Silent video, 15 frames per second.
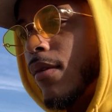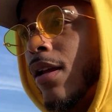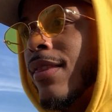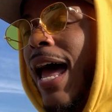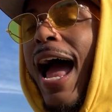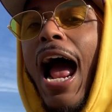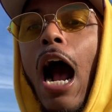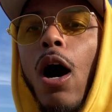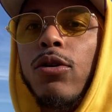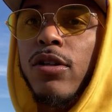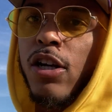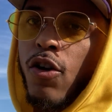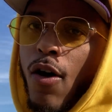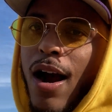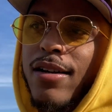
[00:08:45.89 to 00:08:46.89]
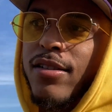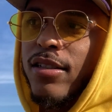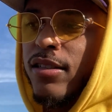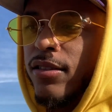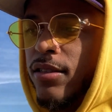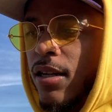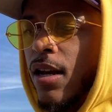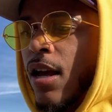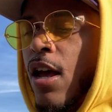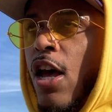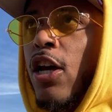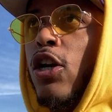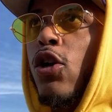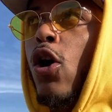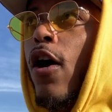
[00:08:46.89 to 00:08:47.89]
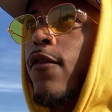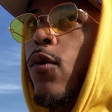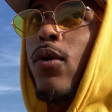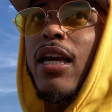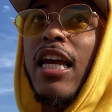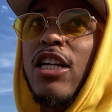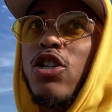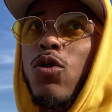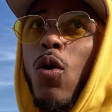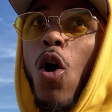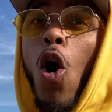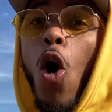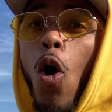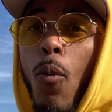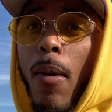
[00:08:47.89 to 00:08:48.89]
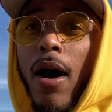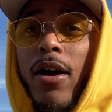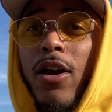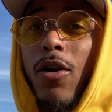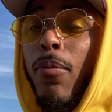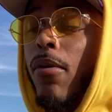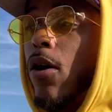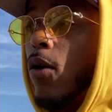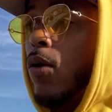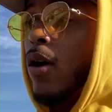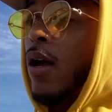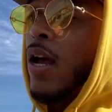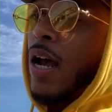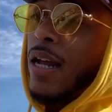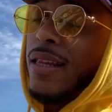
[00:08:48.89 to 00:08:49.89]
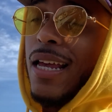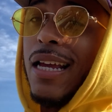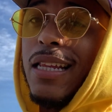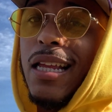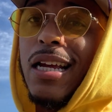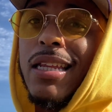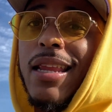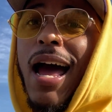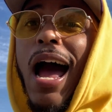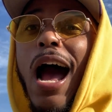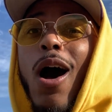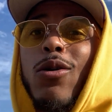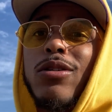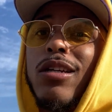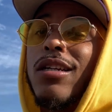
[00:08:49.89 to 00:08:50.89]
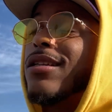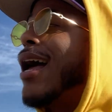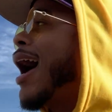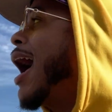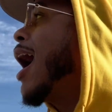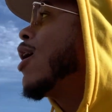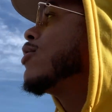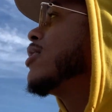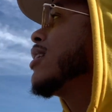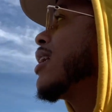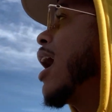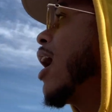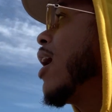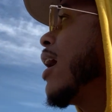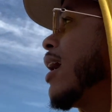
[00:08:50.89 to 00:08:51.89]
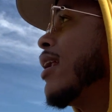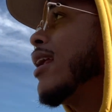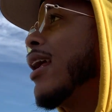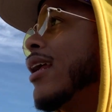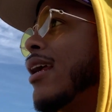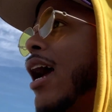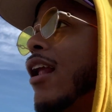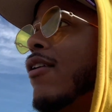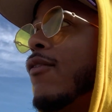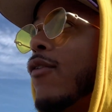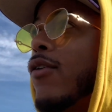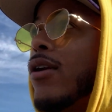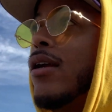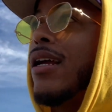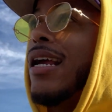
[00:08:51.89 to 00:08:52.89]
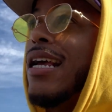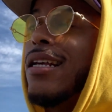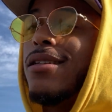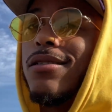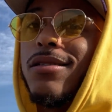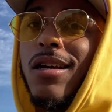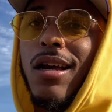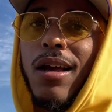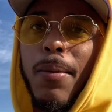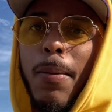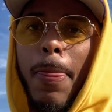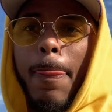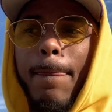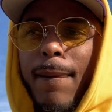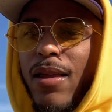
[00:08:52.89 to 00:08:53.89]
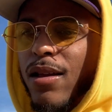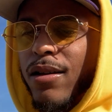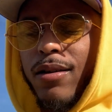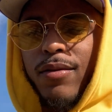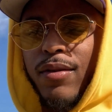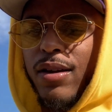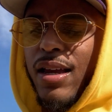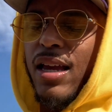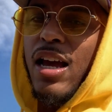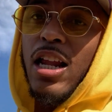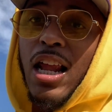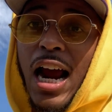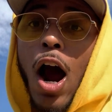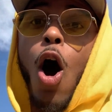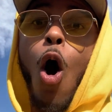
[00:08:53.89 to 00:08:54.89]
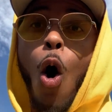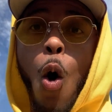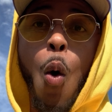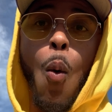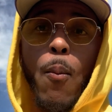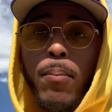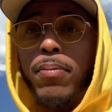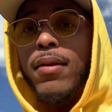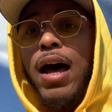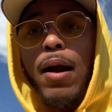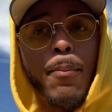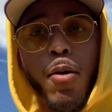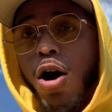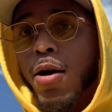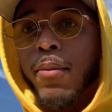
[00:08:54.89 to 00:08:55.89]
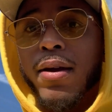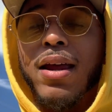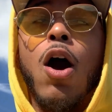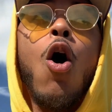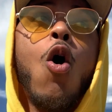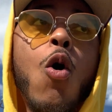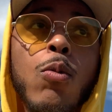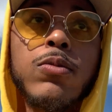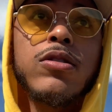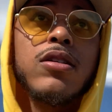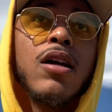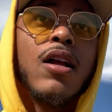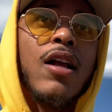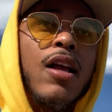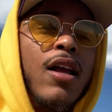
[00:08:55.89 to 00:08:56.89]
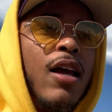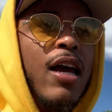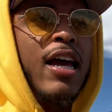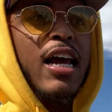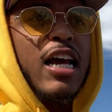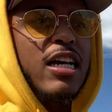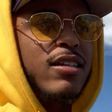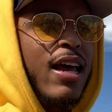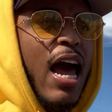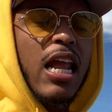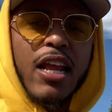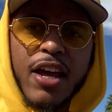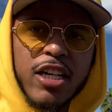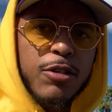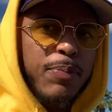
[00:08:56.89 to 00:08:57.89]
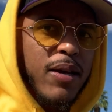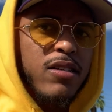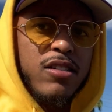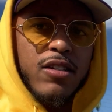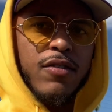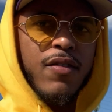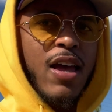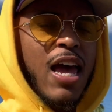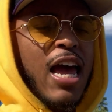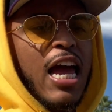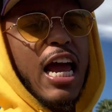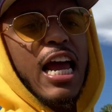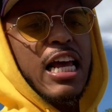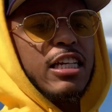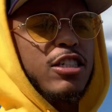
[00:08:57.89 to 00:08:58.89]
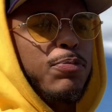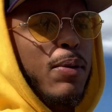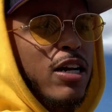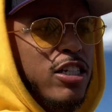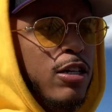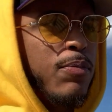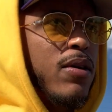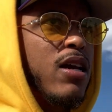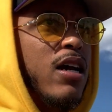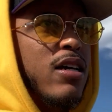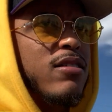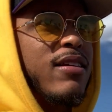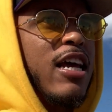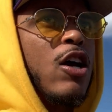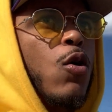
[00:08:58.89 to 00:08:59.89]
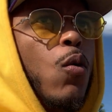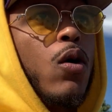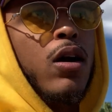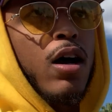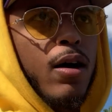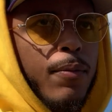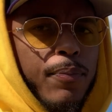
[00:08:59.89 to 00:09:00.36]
The housing crisis, you know, if you want to get you a home out here, bro, the housing in California is like a home, not apartment. Homes is hella expensive, especially because they're going up